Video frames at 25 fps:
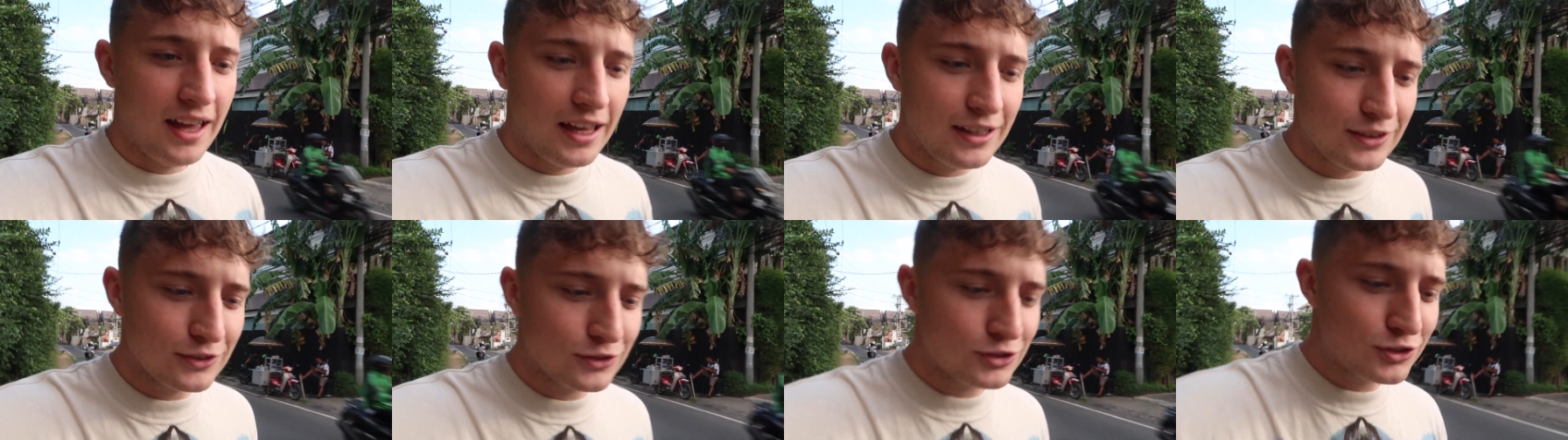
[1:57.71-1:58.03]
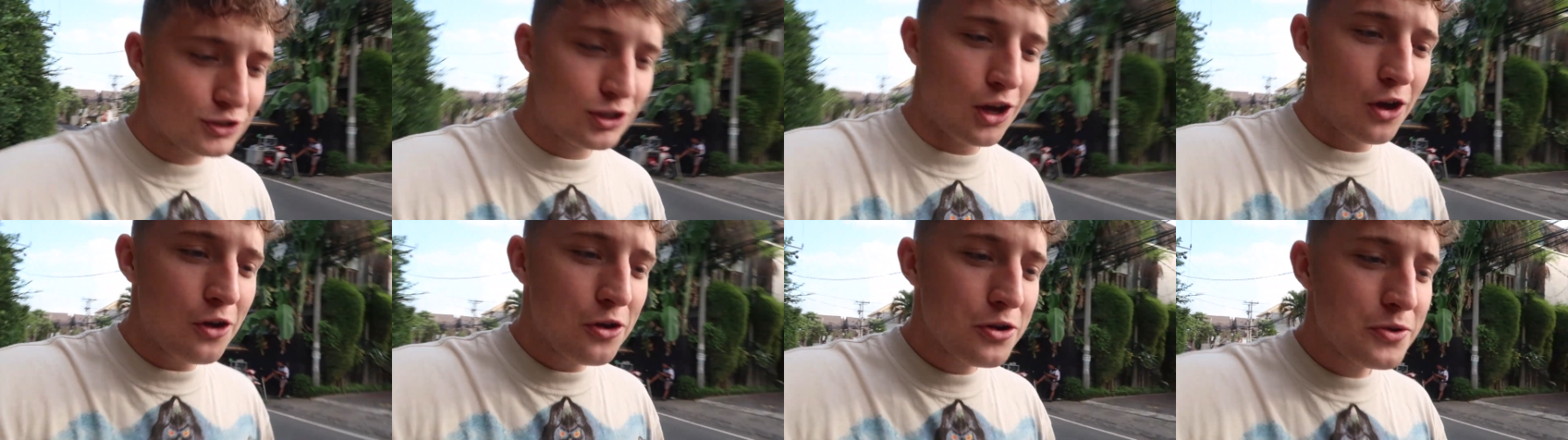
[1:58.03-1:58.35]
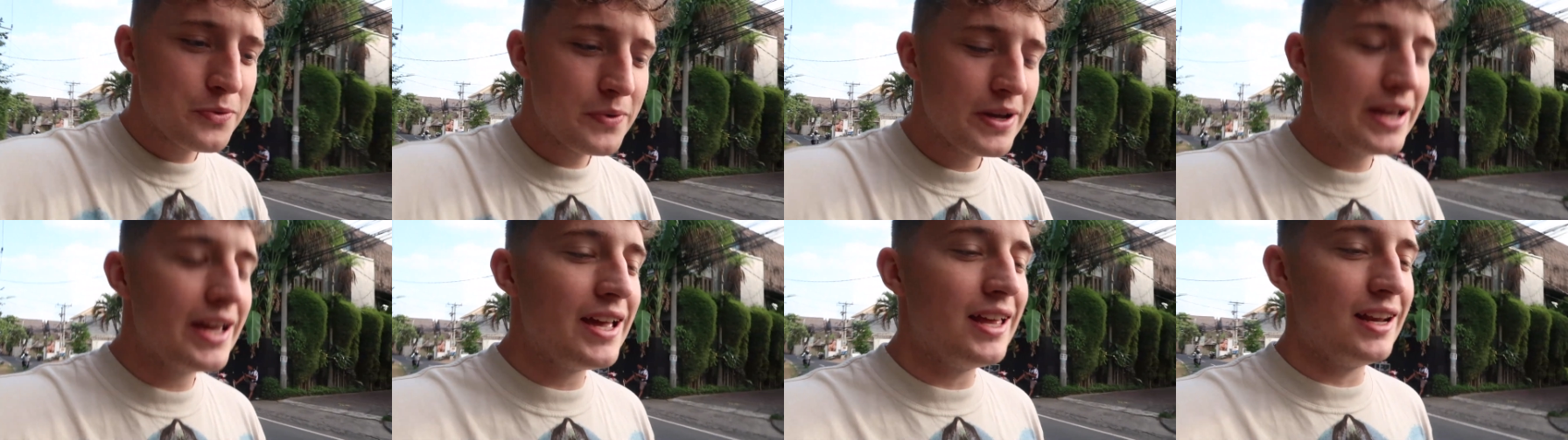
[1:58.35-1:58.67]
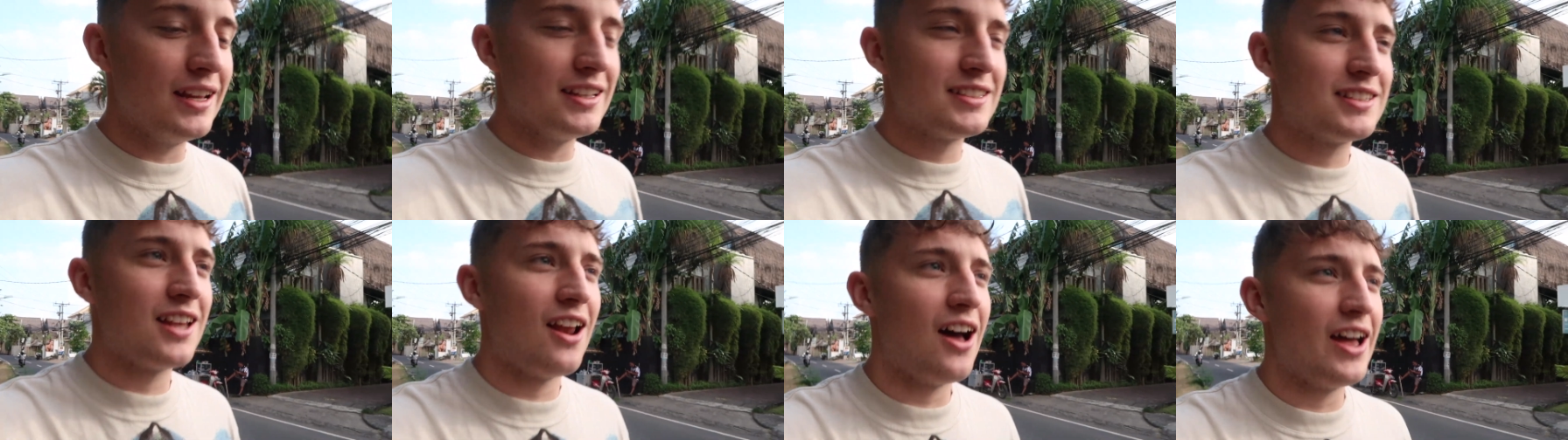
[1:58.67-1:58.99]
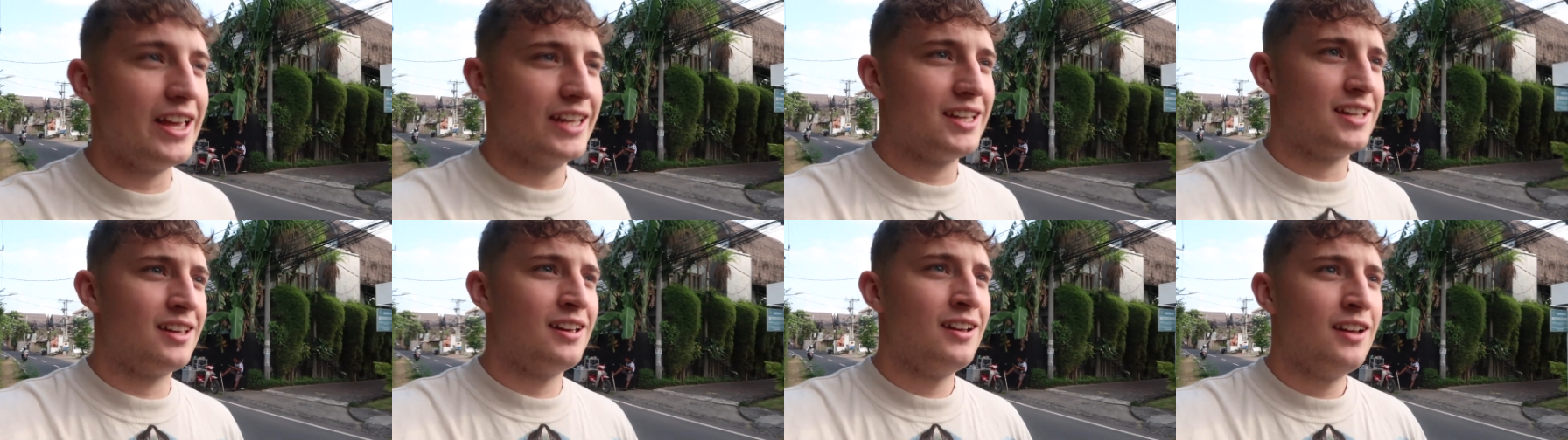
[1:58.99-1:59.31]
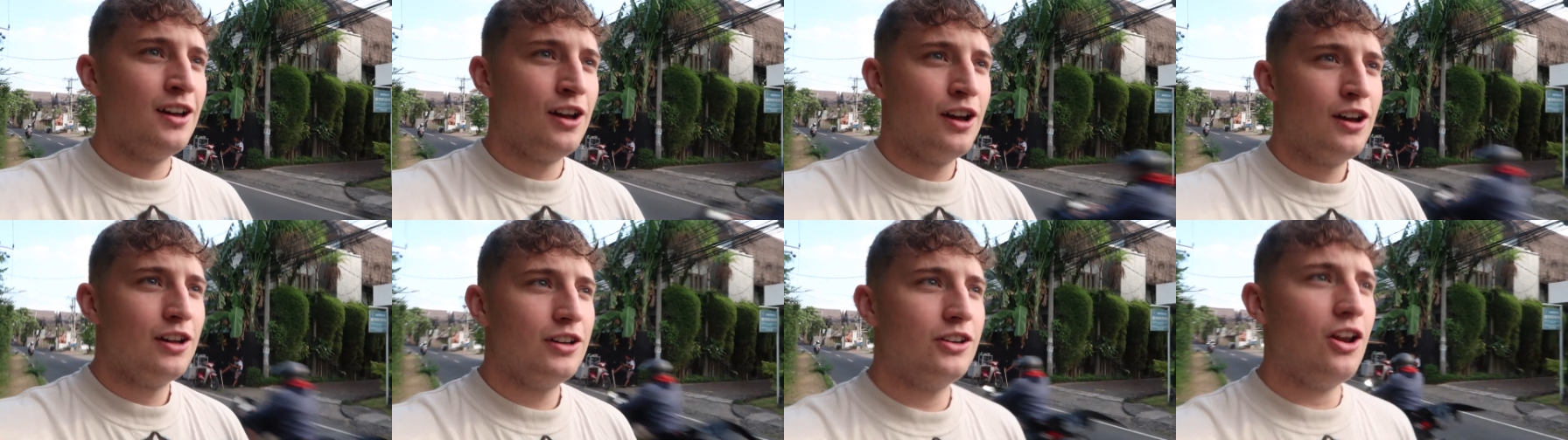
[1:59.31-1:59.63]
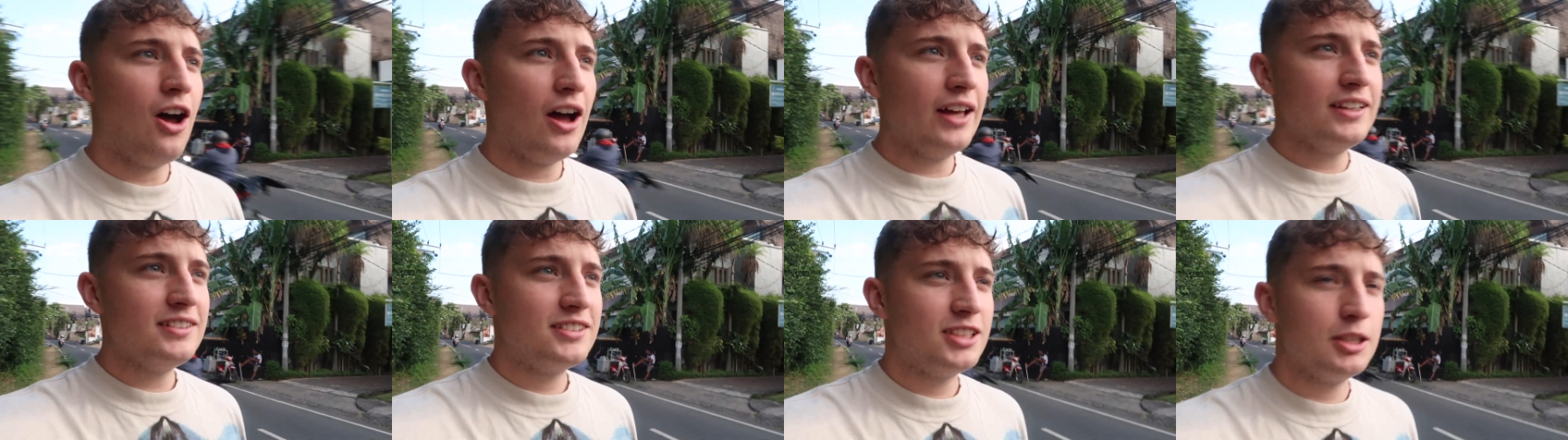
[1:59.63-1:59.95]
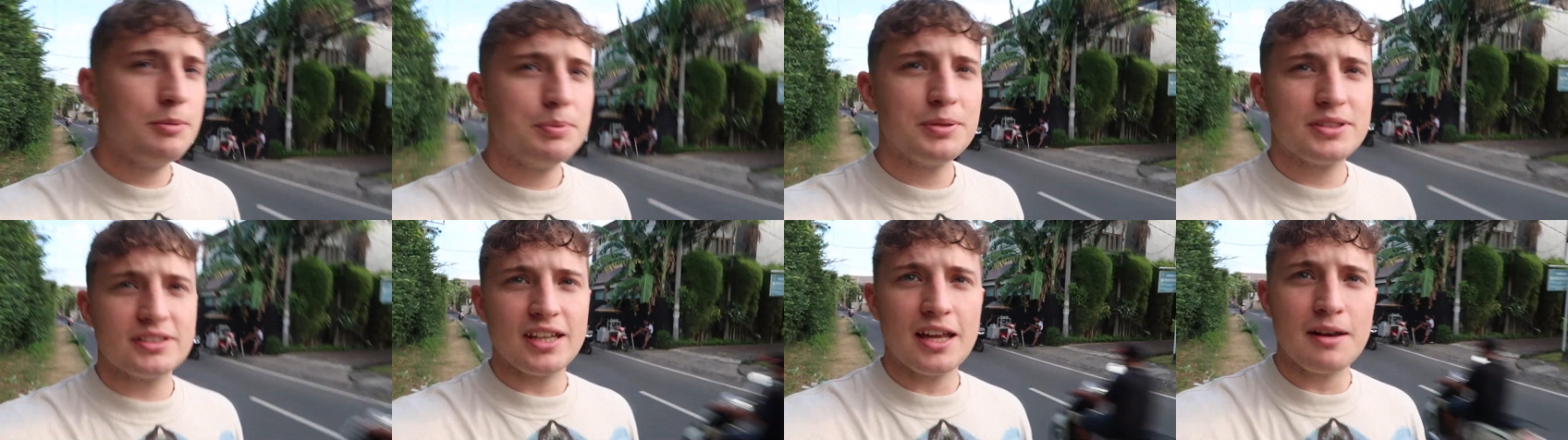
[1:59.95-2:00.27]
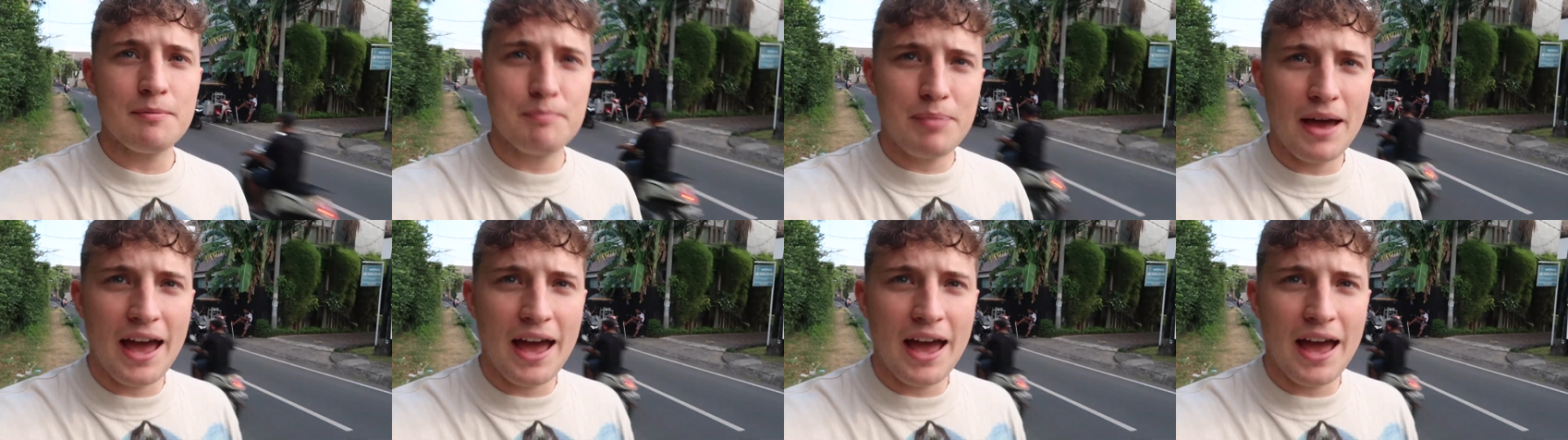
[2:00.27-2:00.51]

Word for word: It's so weird. It's like 90%